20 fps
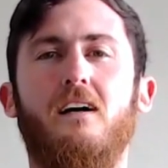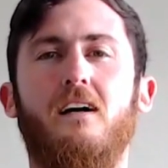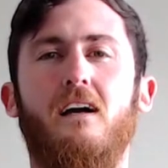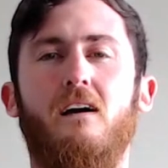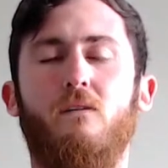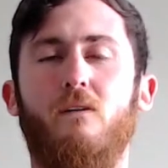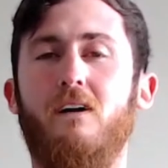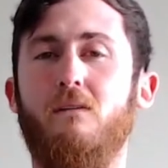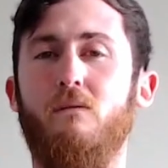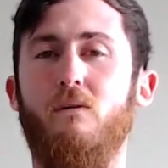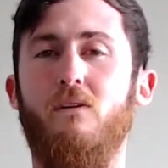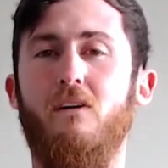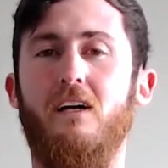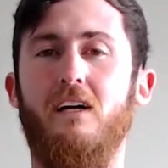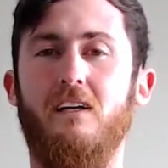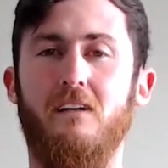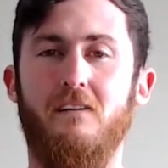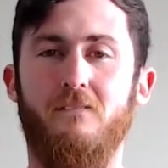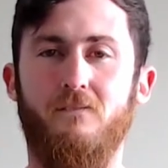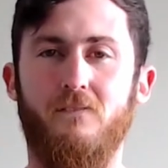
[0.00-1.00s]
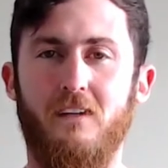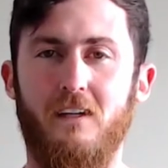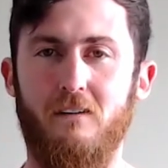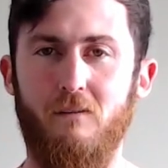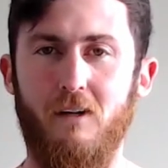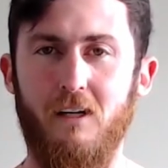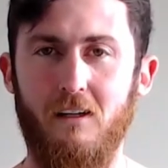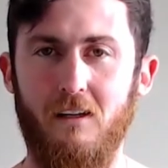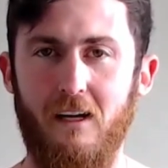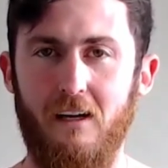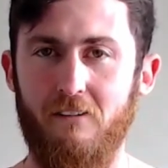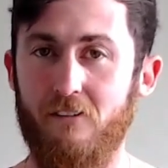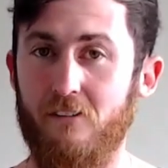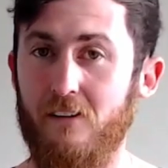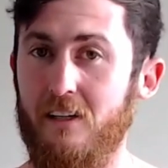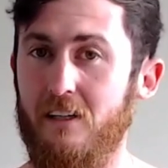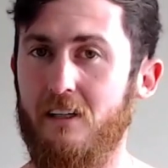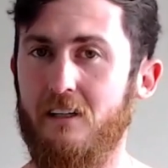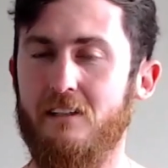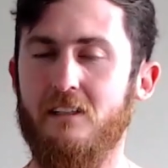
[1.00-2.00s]
At one point in my life,
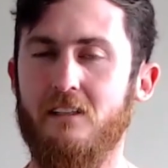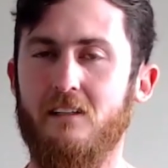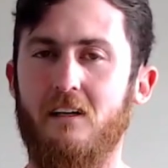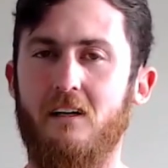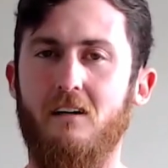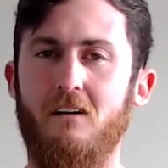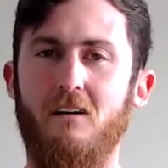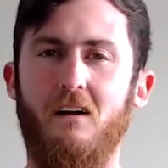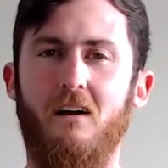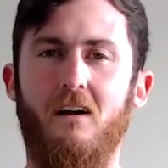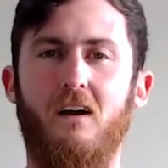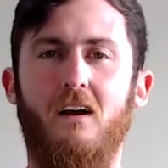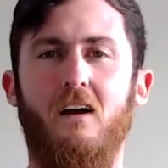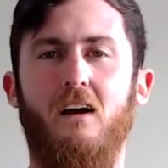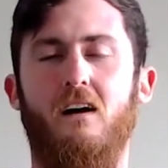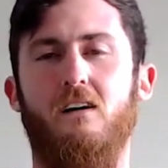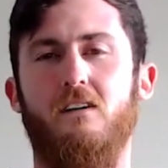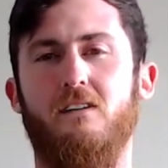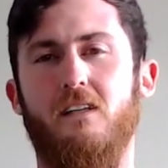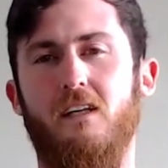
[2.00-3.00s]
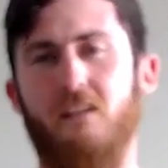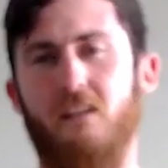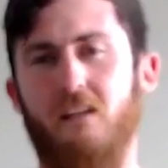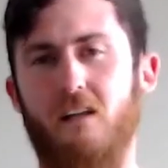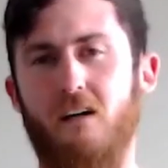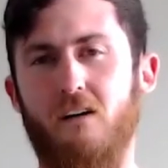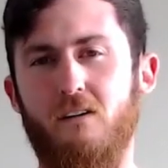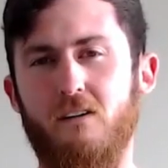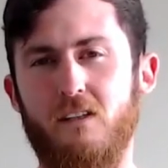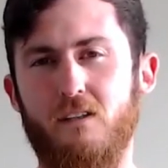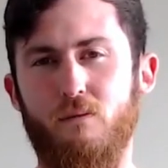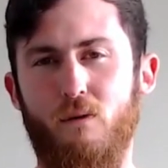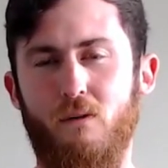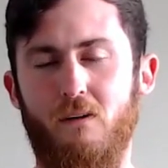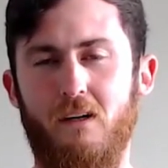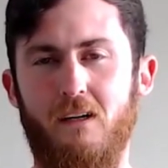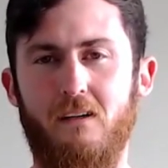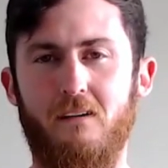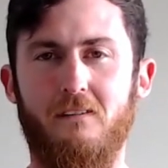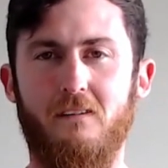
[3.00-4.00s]
3 years ago, I was at the lowest
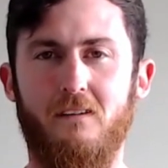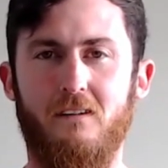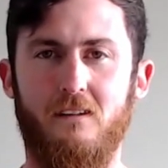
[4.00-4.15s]
point.